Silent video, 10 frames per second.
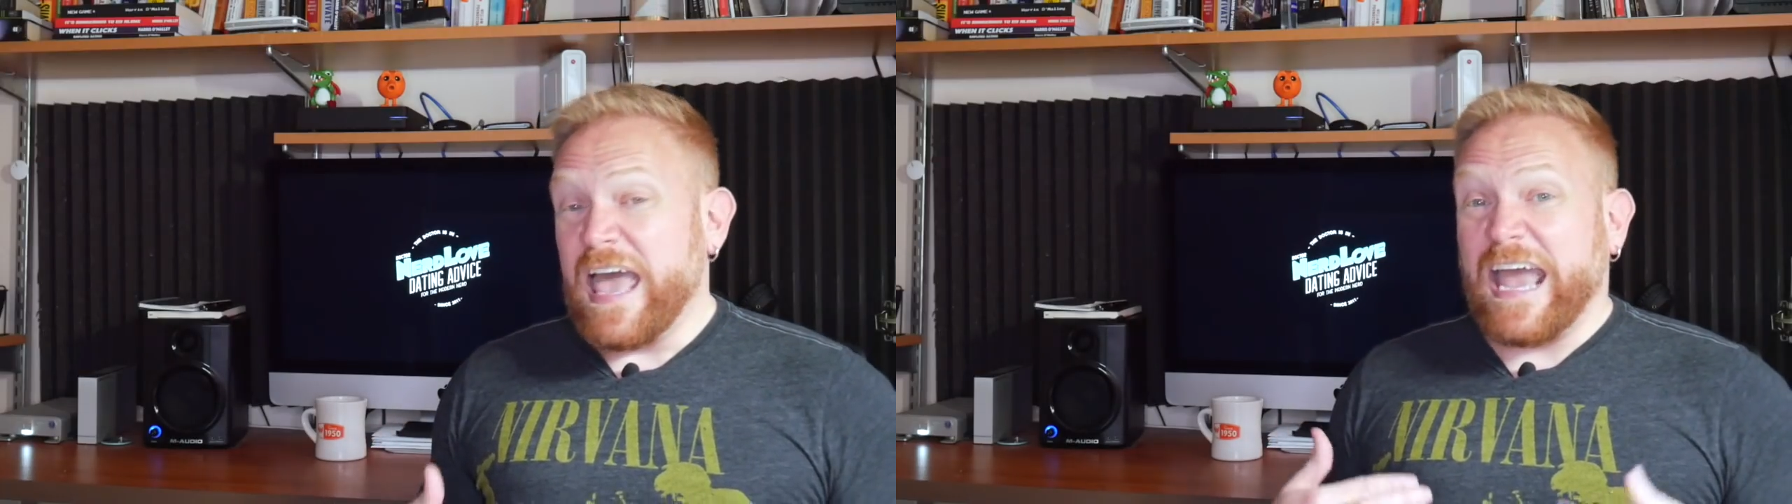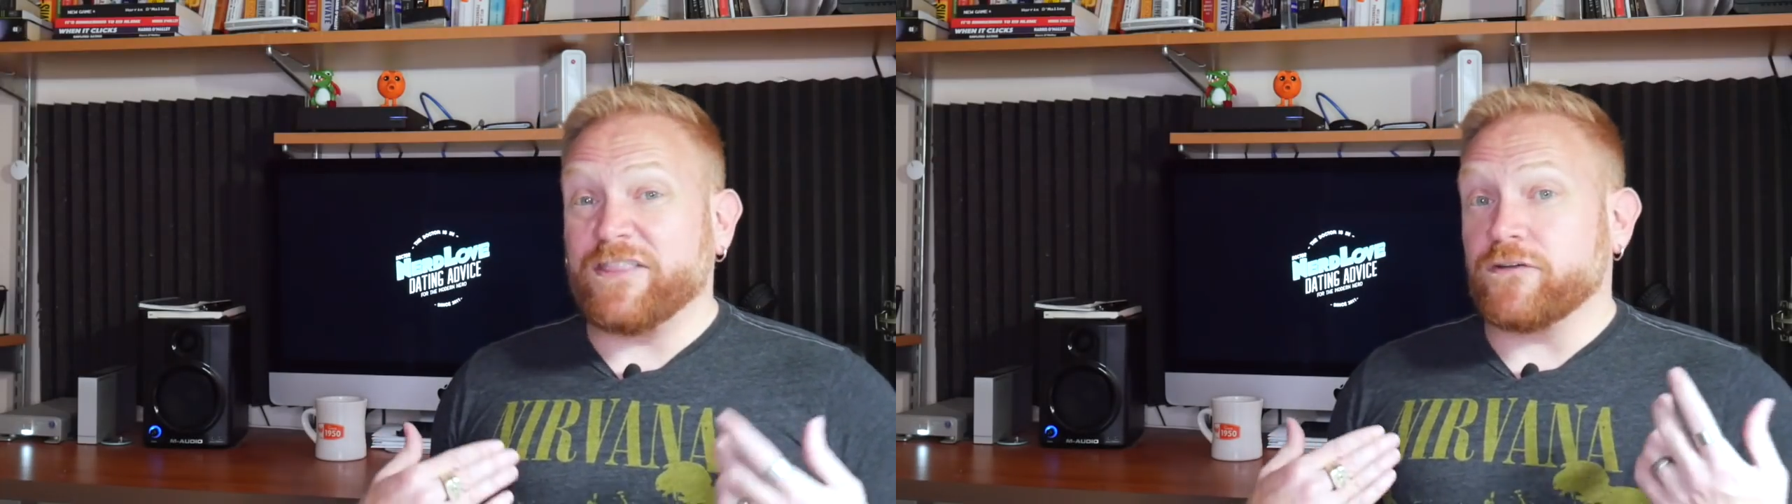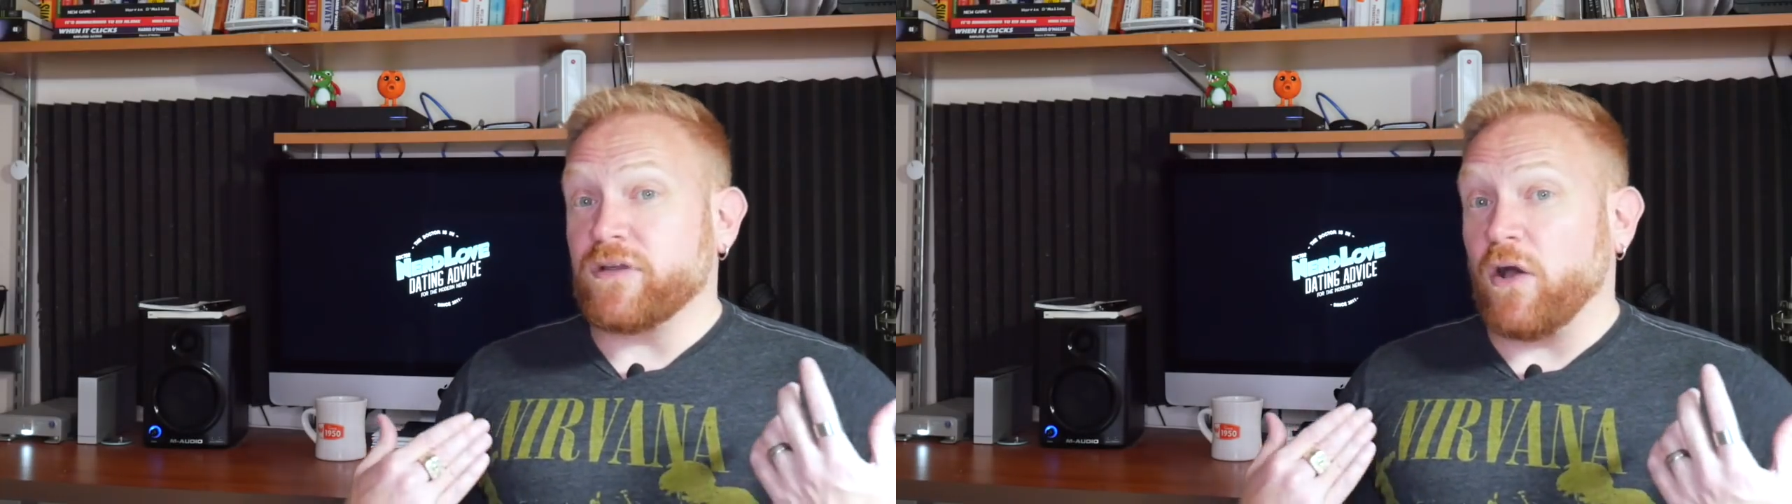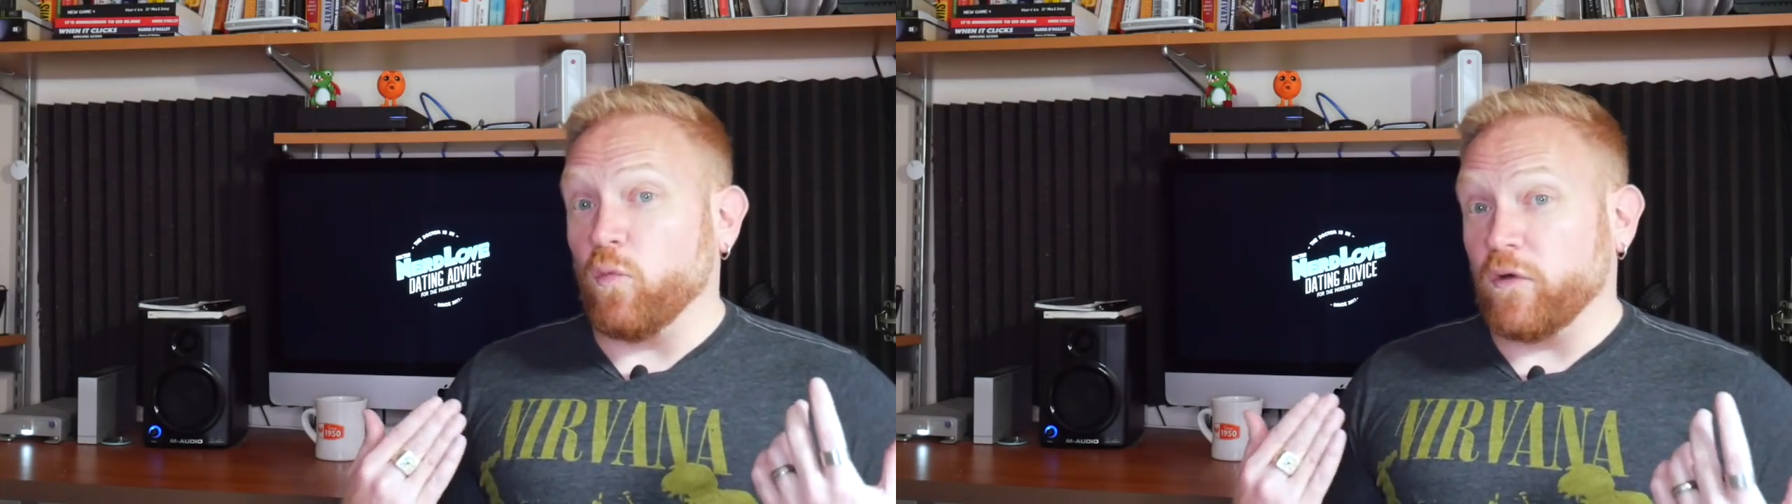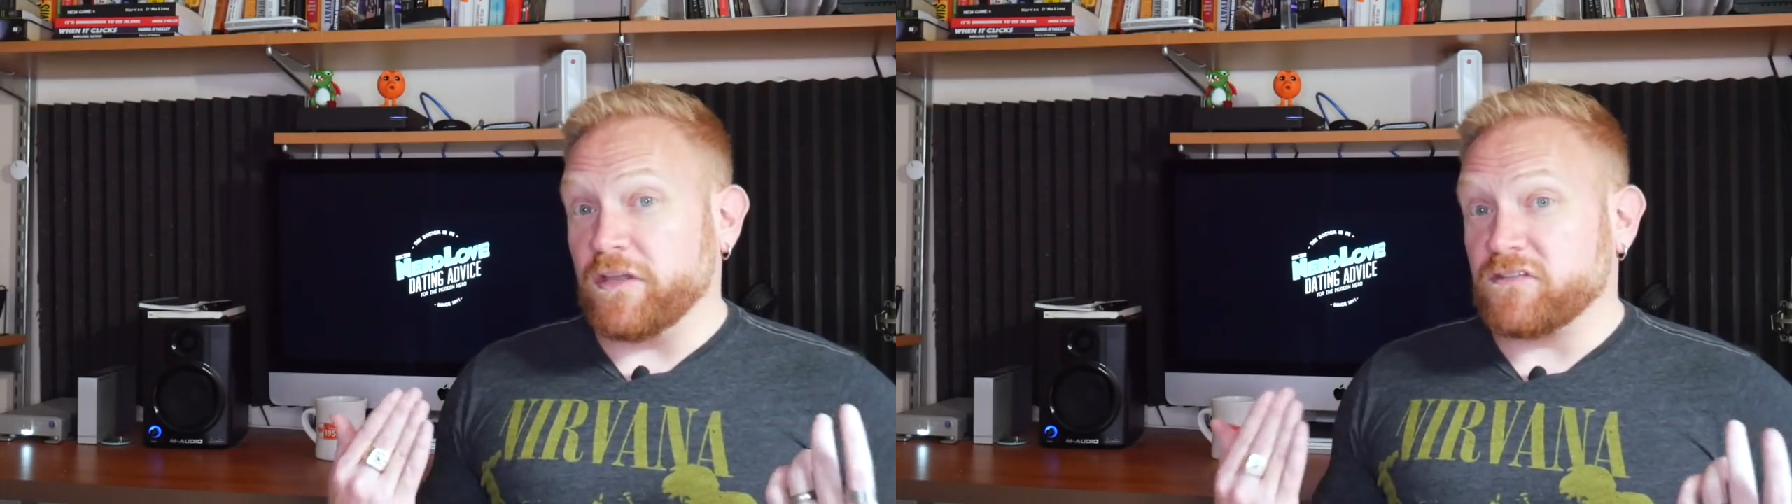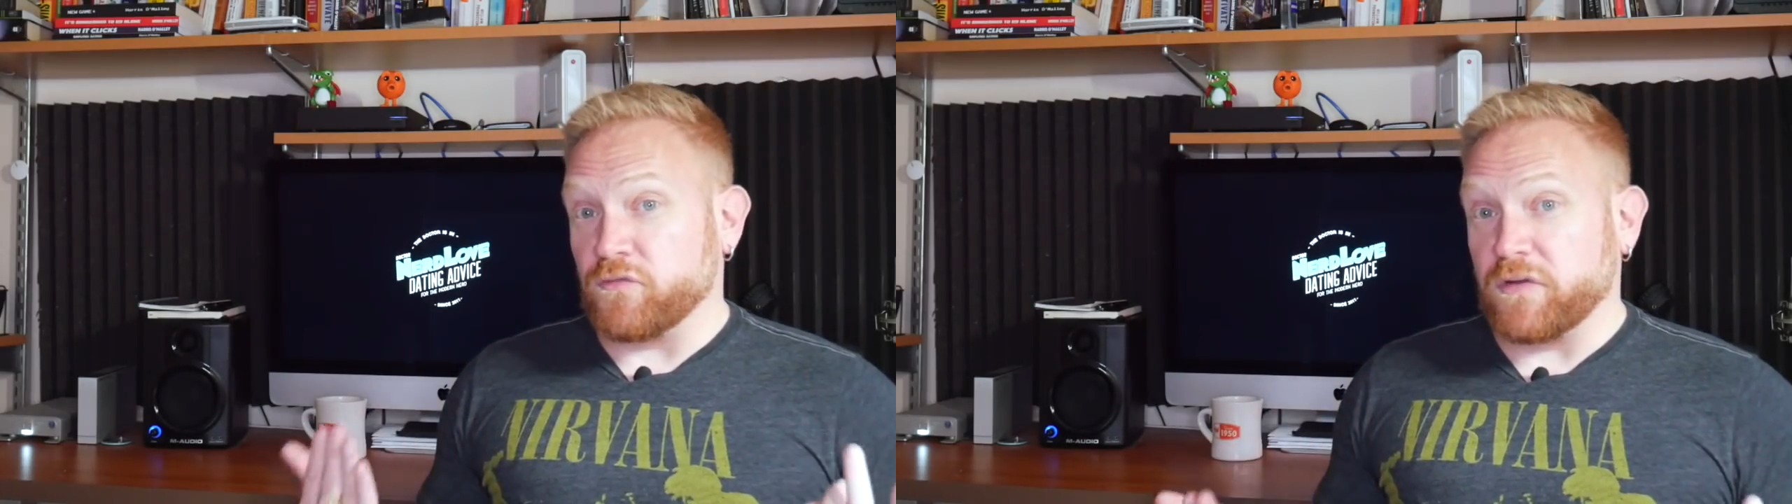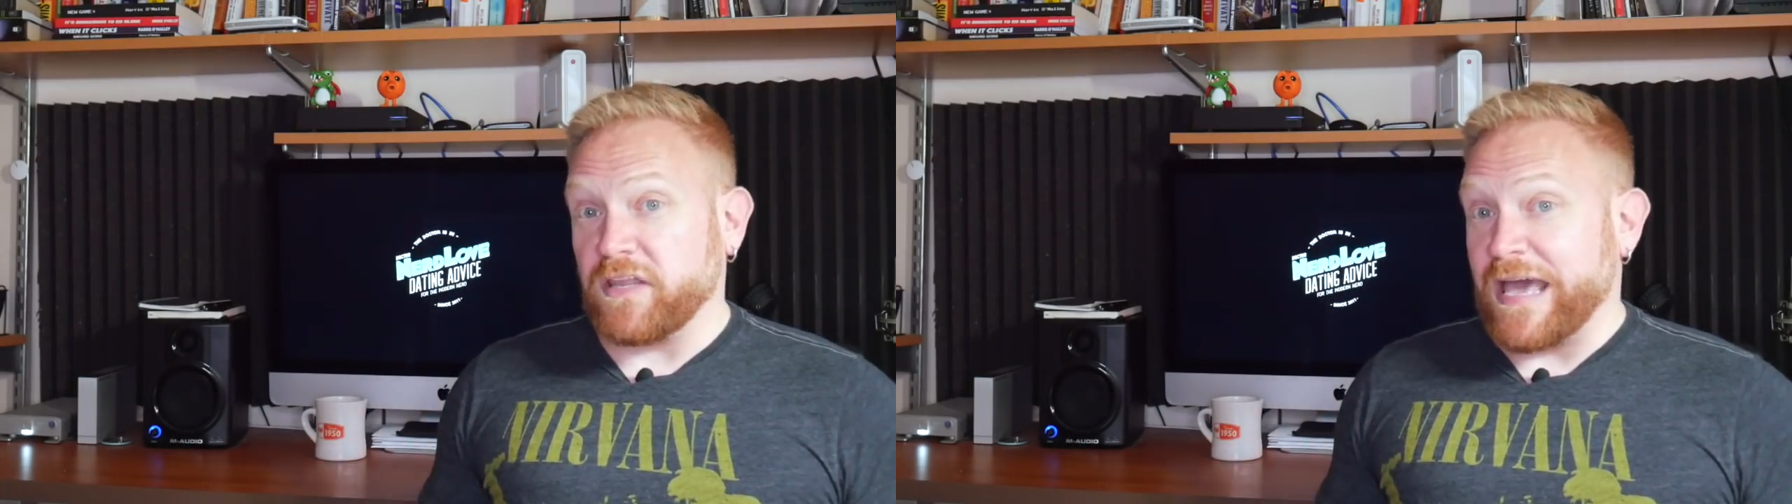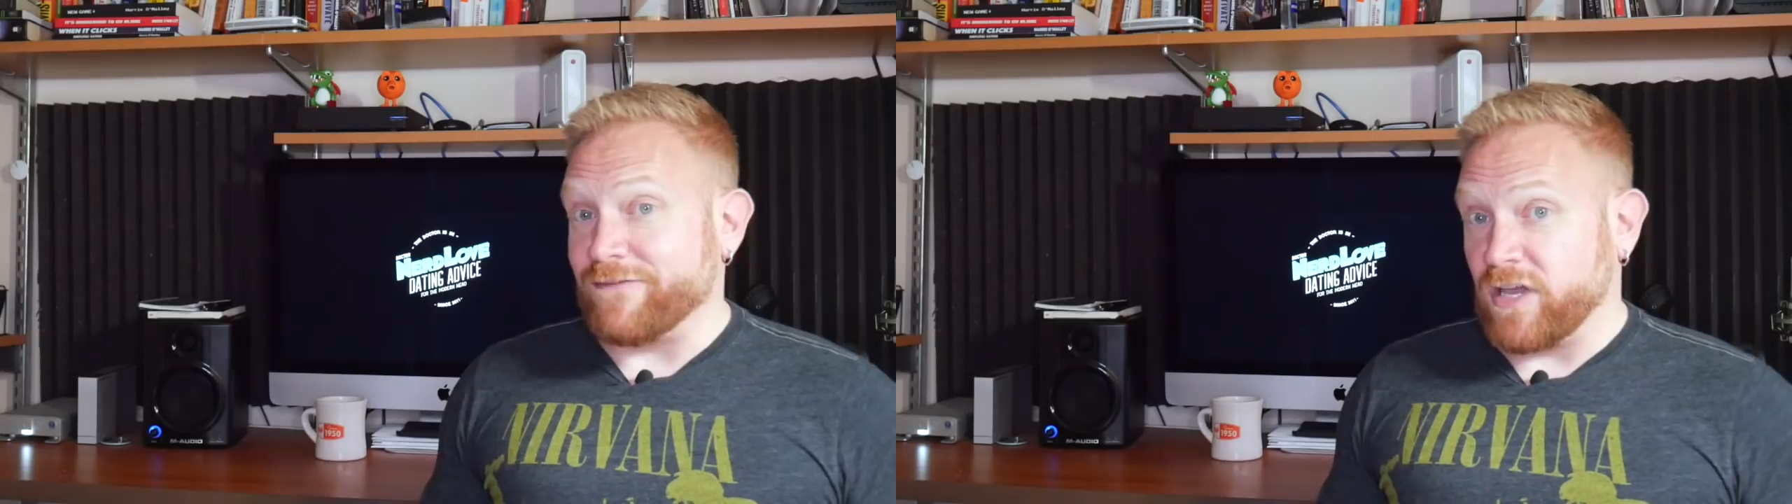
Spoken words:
and they're not willing to really have